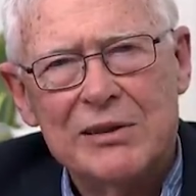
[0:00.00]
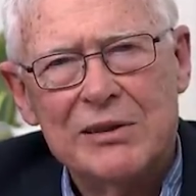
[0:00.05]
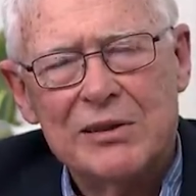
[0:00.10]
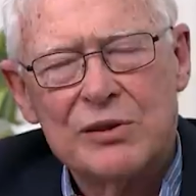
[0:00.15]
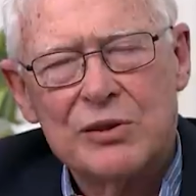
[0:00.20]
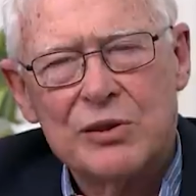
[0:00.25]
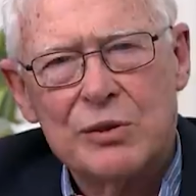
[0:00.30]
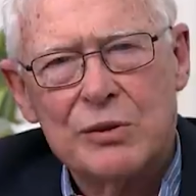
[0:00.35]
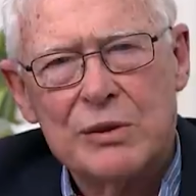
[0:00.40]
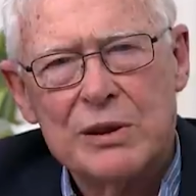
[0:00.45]
the
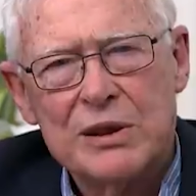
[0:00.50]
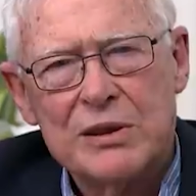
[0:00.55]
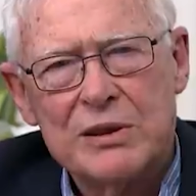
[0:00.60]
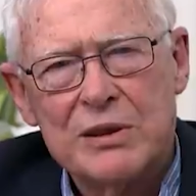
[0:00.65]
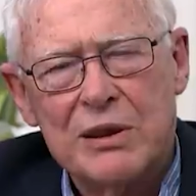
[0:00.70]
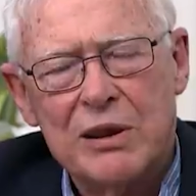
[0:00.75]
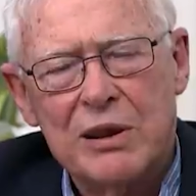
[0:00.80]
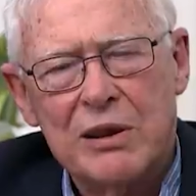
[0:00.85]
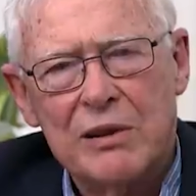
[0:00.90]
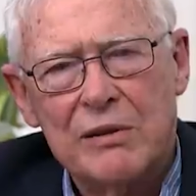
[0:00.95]
choice
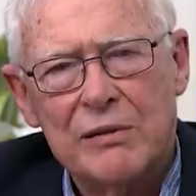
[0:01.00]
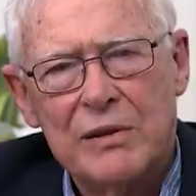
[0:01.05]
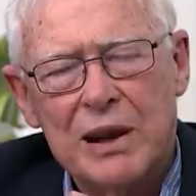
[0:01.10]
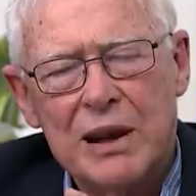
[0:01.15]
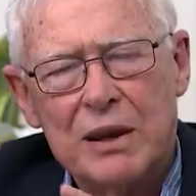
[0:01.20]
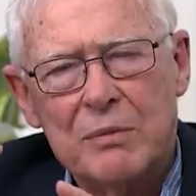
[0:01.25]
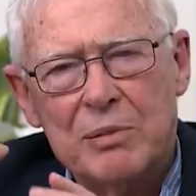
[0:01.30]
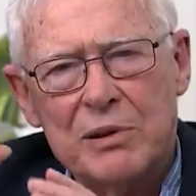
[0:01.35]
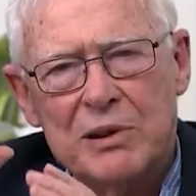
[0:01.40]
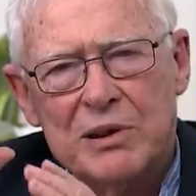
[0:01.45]
of
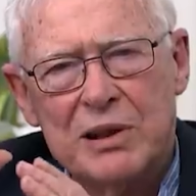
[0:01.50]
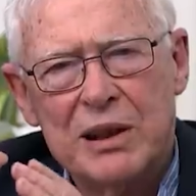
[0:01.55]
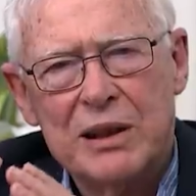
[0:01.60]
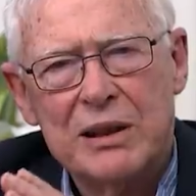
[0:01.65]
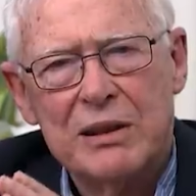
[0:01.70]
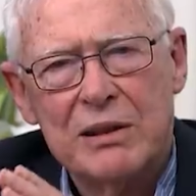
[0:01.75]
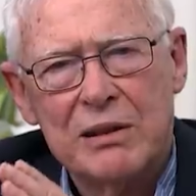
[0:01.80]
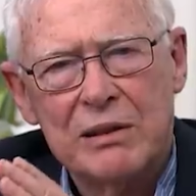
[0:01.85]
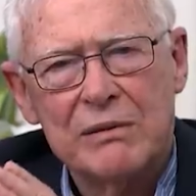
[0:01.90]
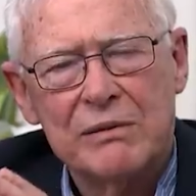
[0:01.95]
a
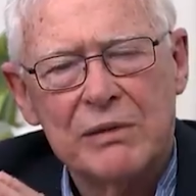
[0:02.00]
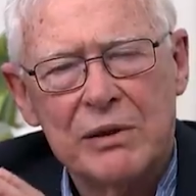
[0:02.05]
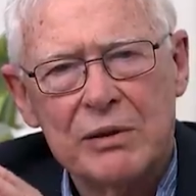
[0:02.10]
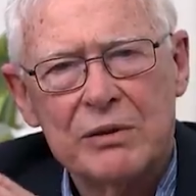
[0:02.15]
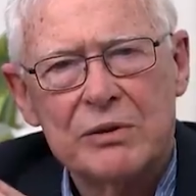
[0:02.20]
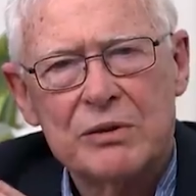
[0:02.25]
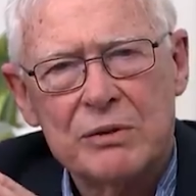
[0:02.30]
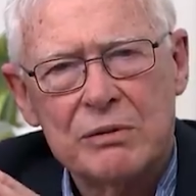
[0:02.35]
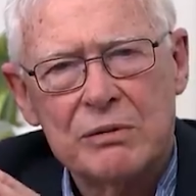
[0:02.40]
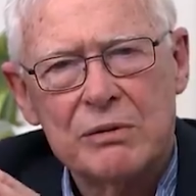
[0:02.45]
particular
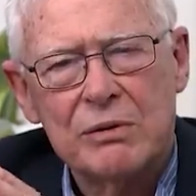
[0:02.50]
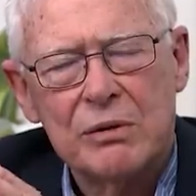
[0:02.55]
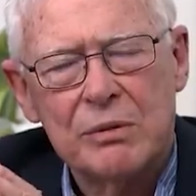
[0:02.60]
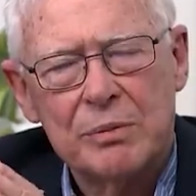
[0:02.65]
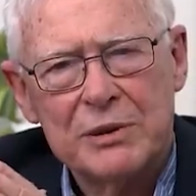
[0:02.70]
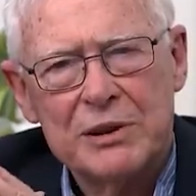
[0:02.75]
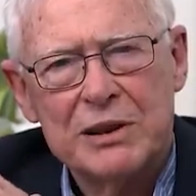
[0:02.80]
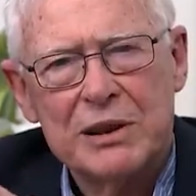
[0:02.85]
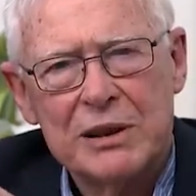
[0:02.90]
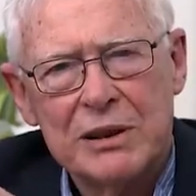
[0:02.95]
virtue or a
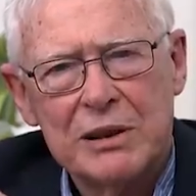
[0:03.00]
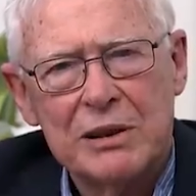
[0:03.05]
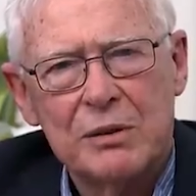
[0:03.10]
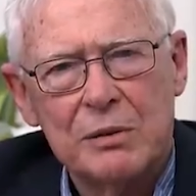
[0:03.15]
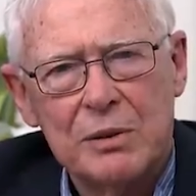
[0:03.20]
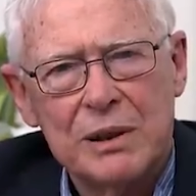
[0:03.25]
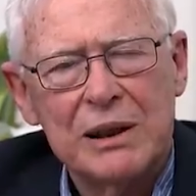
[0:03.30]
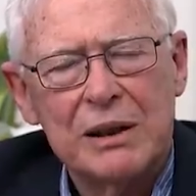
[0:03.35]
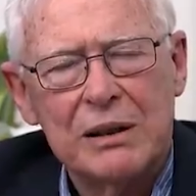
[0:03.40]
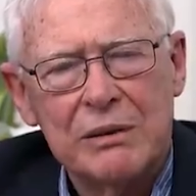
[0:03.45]
particular
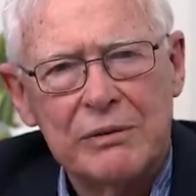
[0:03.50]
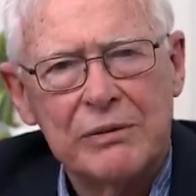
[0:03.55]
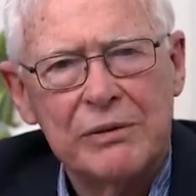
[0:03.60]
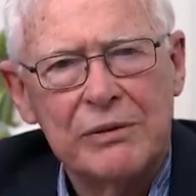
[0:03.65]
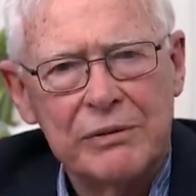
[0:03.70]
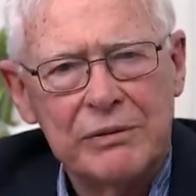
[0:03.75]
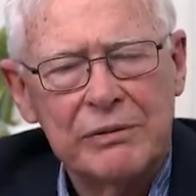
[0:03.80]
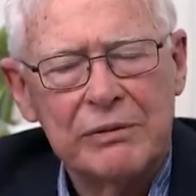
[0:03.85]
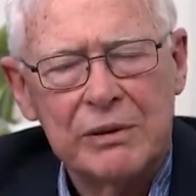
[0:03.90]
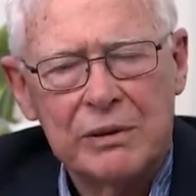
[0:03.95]
way of
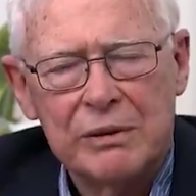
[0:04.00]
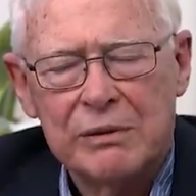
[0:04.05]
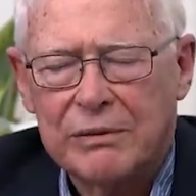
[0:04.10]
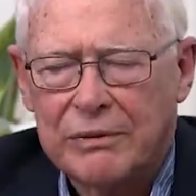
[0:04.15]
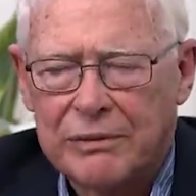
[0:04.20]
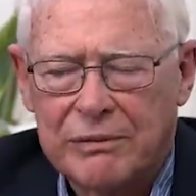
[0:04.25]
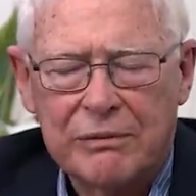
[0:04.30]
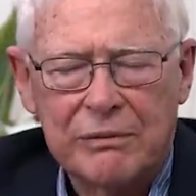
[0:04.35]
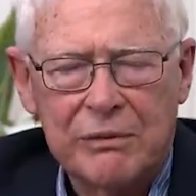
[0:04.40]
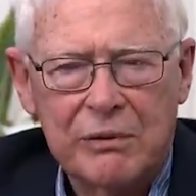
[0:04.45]
of
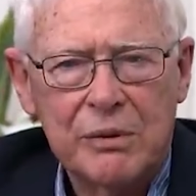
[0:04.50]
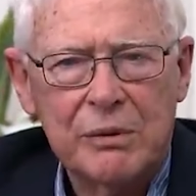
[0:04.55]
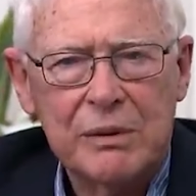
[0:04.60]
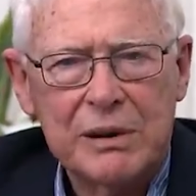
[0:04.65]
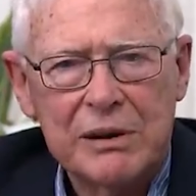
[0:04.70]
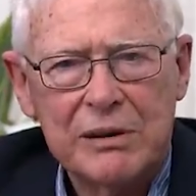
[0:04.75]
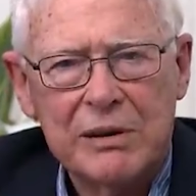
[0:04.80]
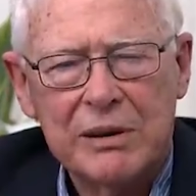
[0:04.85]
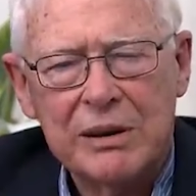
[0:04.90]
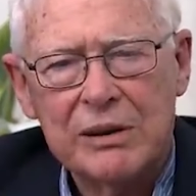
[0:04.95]

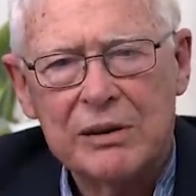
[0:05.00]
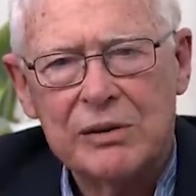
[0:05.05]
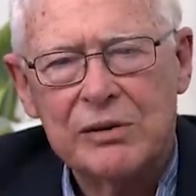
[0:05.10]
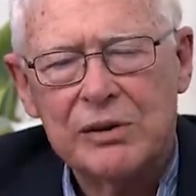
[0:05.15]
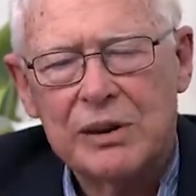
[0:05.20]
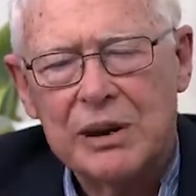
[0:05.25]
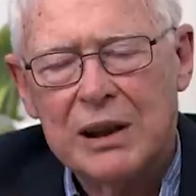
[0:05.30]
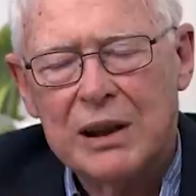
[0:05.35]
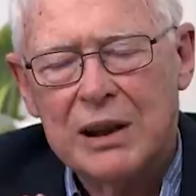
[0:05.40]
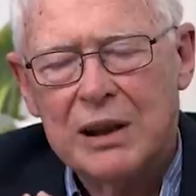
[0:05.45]
doing
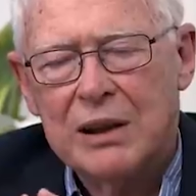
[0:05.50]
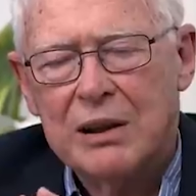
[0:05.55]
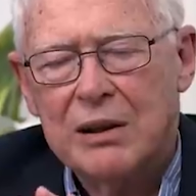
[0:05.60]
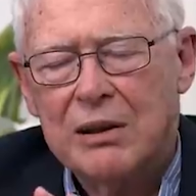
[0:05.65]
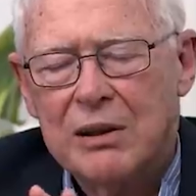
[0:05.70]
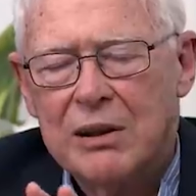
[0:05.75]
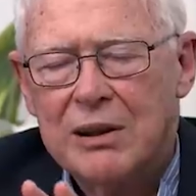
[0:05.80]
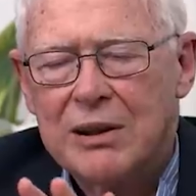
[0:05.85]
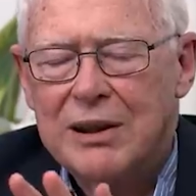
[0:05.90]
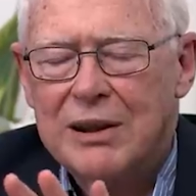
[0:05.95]
things,
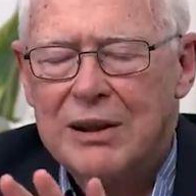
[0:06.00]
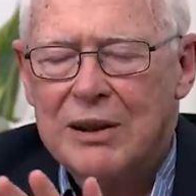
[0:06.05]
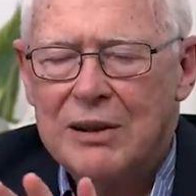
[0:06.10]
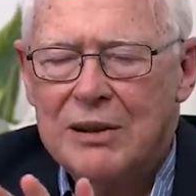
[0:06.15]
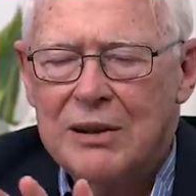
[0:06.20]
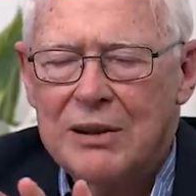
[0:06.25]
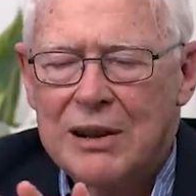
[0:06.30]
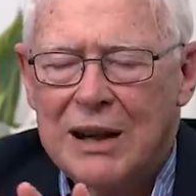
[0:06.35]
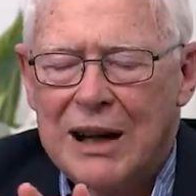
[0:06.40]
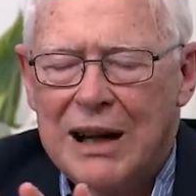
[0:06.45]

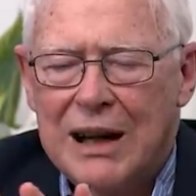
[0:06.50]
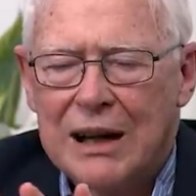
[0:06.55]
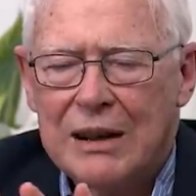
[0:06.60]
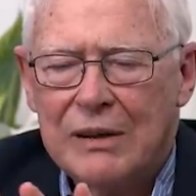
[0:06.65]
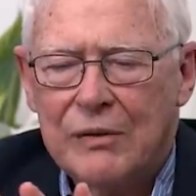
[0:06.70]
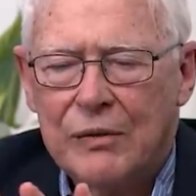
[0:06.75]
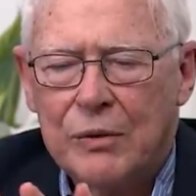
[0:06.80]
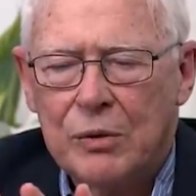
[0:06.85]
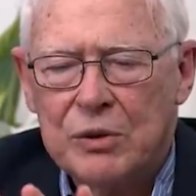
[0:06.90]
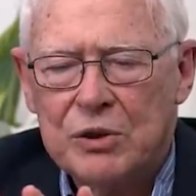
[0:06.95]

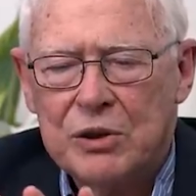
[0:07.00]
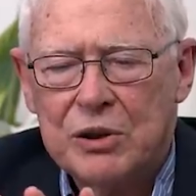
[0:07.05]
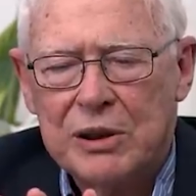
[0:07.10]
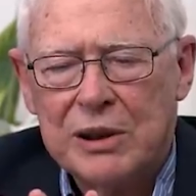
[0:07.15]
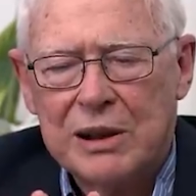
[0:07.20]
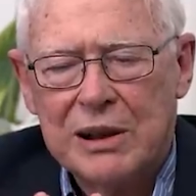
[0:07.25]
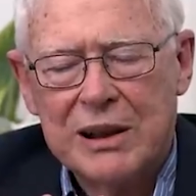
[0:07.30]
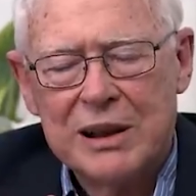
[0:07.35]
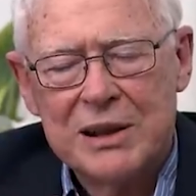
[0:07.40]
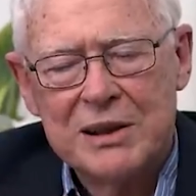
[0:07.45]

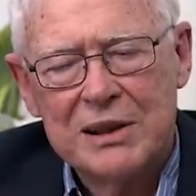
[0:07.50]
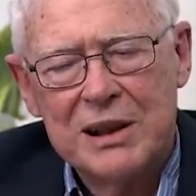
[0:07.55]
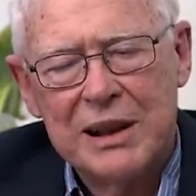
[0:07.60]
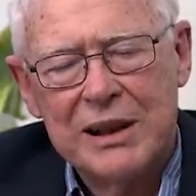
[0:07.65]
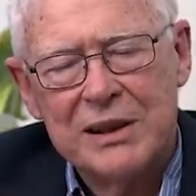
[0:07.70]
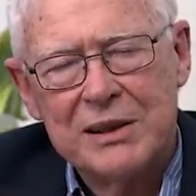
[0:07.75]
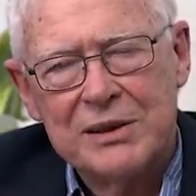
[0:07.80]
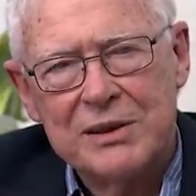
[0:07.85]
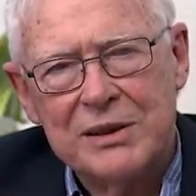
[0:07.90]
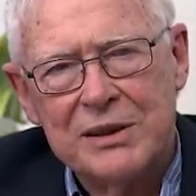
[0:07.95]
unfortunately, has
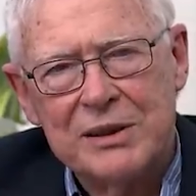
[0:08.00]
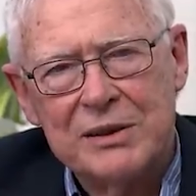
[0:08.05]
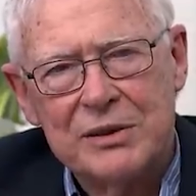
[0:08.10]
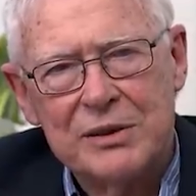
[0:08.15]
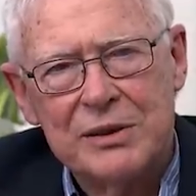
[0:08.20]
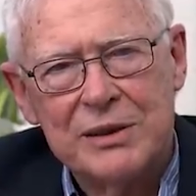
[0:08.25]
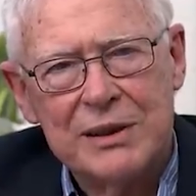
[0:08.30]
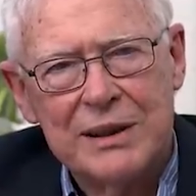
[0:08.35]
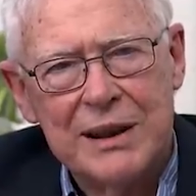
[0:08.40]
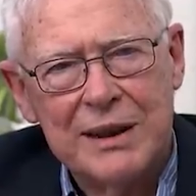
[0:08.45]
laid aside
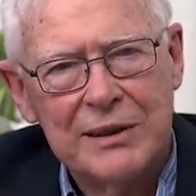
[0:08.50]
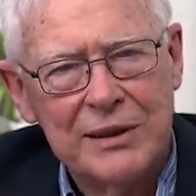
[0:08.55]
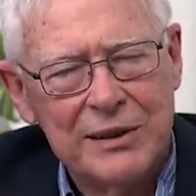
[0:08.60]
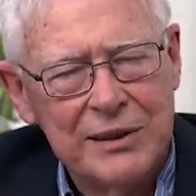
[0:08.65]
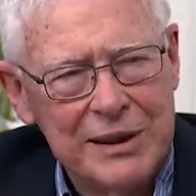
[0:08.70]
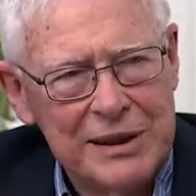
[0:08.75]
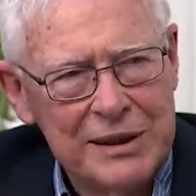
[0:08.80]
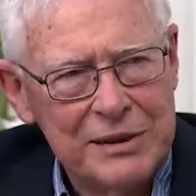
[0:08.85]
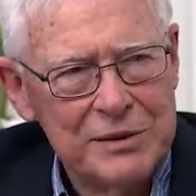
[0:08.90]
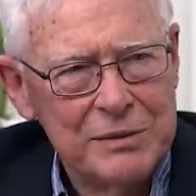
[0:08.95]
certain other
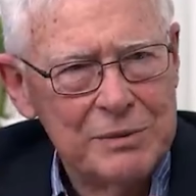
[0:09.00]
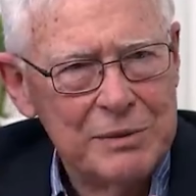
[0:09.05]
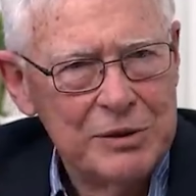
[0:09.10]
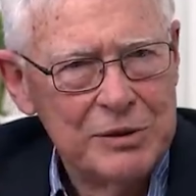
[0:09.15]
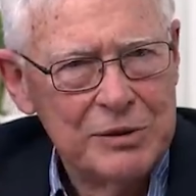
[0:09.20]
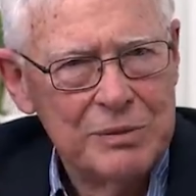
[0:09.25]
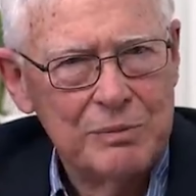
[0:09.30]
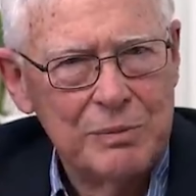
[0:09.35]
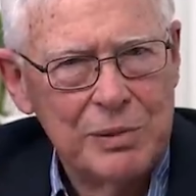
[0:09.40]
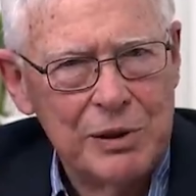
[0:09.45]
things
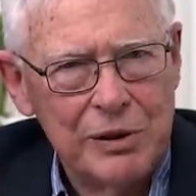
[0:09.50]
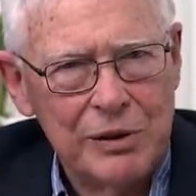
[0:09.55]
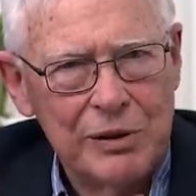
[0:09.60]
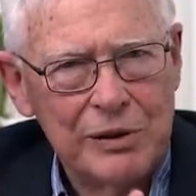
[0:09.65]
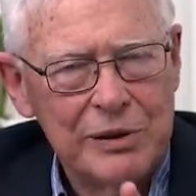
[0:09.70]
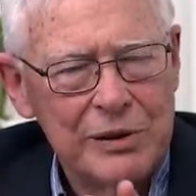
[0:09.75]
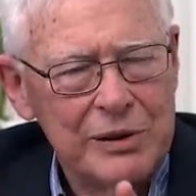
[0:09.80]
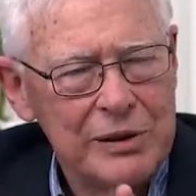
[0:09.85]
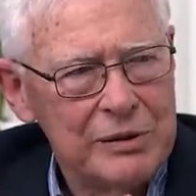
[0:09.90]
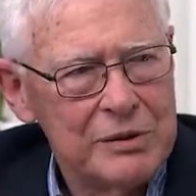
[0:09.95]
which
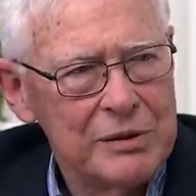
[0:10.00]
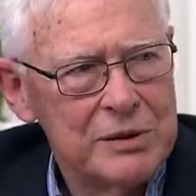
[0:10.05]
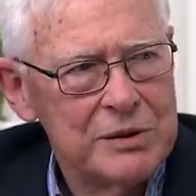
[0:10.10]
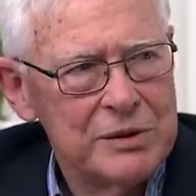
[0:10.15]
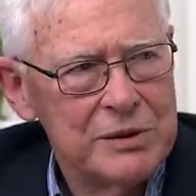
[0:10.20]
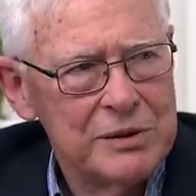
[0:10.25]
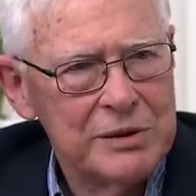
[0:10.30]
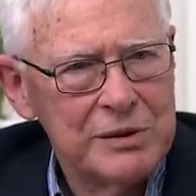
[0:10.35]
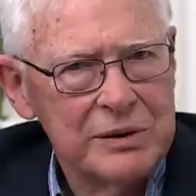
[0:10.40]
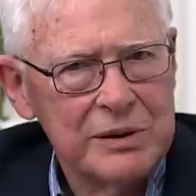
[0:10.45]
belong to the
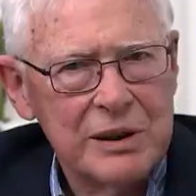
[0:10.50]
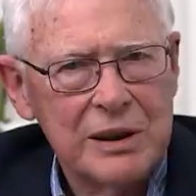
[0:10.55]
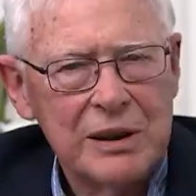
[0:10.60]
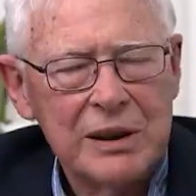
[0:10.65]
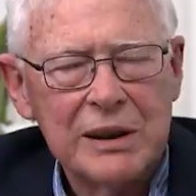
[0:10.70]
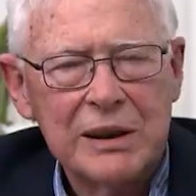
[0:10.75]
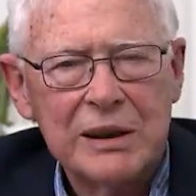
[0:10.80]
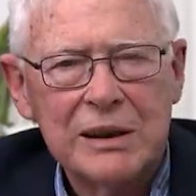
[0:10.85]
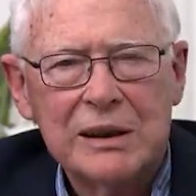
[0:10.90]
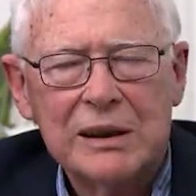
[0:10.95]
Christian
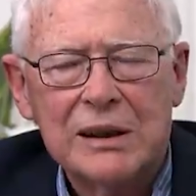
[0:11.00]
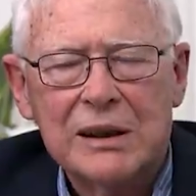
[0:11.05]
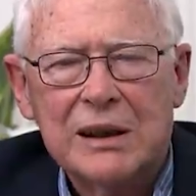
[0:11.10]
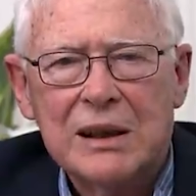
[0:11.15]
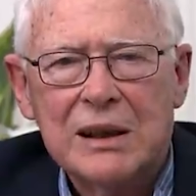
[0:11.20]
society.